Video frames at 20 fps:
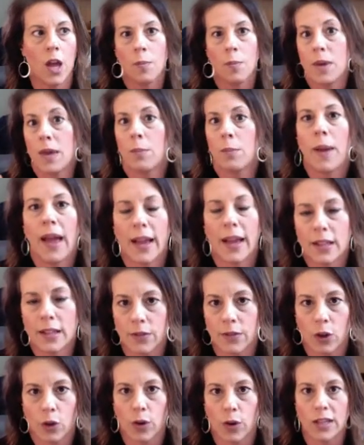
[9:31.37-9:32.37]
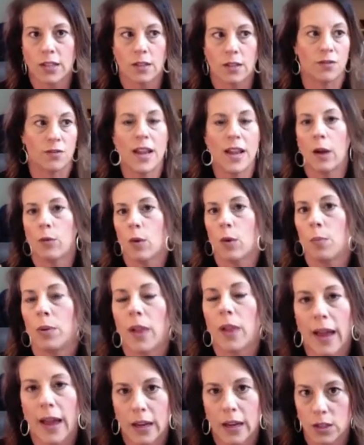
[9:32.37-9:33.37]
Being passive aggressive, not
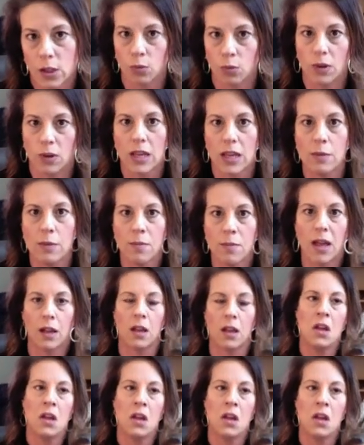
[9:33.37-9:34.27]
replying to an email,